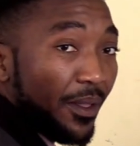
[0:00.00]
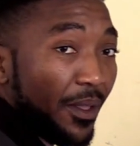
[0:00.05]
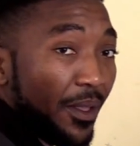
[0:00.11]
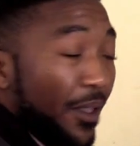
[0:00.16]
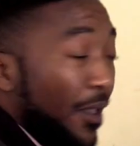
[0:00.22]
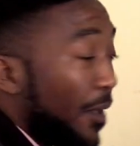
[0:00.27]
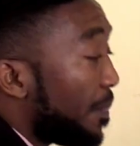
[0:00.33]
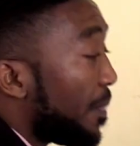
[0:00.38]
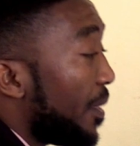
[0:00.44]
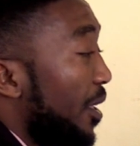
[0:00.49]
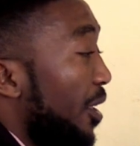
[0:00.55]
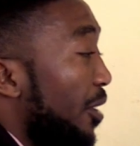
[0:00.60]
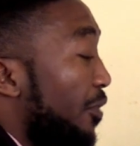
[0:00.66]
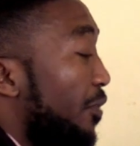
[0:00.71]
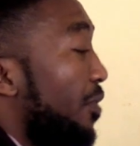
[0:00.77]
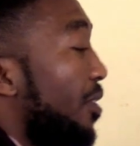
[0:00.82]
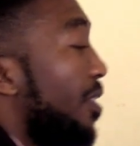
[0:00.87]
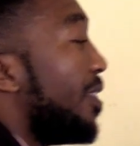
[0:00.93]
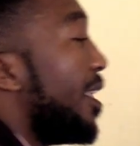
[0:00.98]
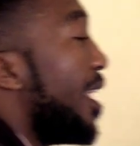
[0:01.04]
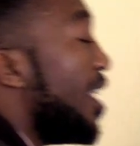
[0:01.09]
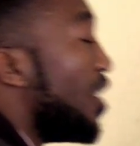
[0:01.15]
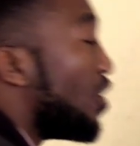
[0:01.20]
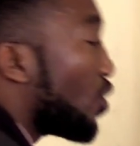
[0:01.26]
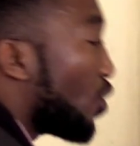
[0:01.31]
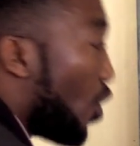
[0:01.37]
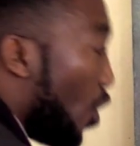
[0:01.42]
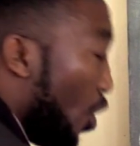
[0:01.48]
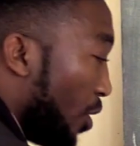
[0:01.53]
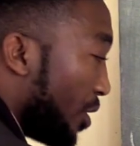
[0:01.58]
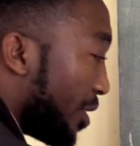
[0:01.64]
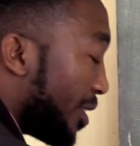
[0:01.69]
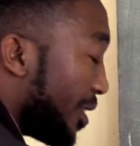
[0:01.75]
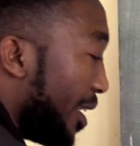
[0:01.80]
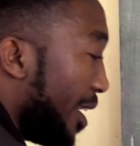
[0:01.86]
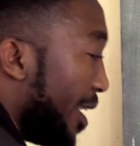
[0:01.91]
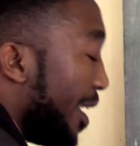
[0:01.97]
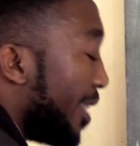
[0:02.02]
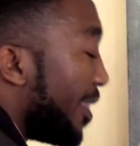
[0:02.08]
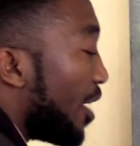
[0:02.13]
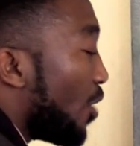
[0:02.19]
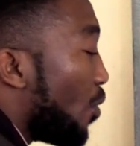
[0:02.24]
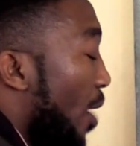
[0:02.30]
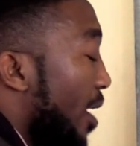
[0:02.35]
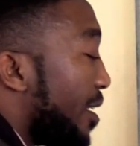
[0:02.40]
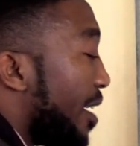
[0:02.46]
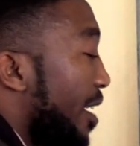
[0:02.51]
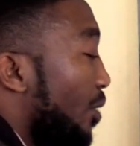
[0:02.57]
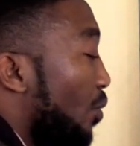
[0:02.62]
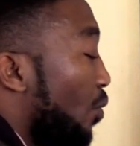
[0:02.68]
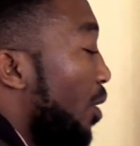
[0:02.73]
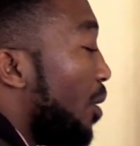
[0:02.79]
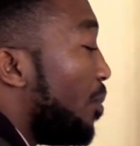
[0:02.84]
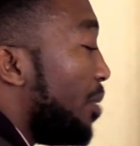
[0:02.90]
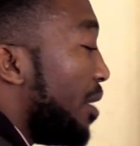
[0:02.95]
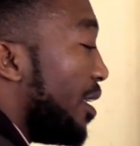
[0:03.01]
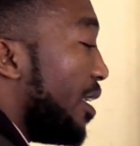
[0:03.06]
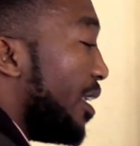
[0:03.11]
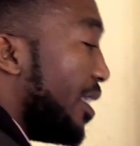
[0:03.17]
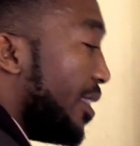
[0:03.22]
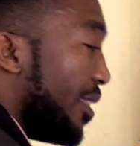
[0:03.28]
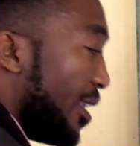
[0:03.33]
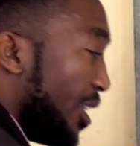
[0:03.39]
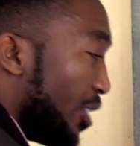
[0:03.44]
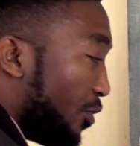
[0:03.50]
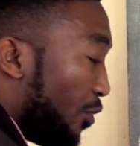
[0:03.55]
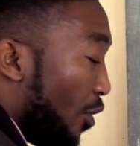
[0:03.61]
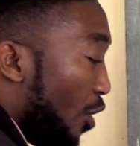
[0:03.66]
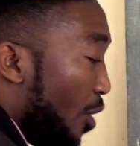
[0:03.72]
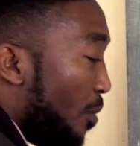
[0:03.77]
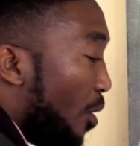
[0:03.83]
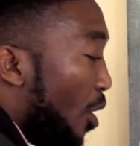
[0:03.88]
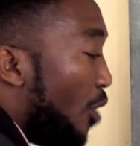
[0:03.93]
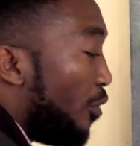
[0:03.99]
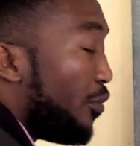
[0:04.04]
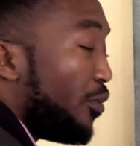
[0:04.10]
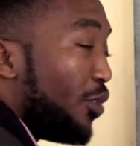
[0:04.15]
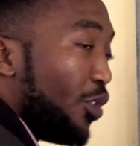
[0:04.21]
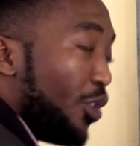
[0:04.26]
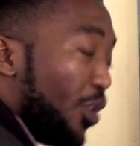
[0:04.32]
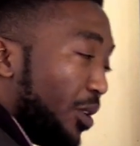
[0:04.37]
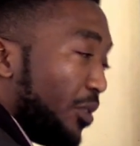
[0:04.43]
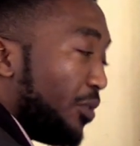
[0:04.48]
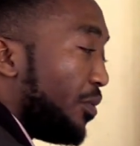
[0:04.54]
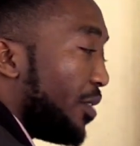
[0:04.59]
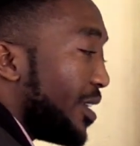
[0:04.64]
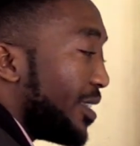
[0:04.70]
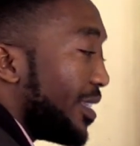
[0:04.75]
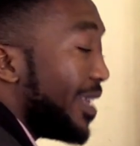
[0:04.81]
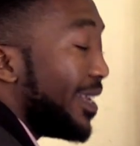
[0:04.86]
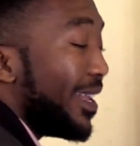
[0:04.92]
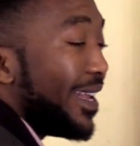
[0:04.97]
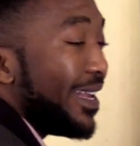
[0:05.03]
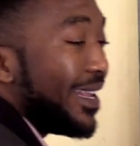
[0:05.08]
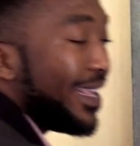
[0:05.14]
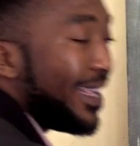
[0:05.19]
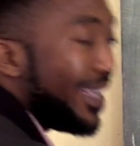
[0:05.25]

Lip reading: If there is cos, the quadrant will be in this form of north first and then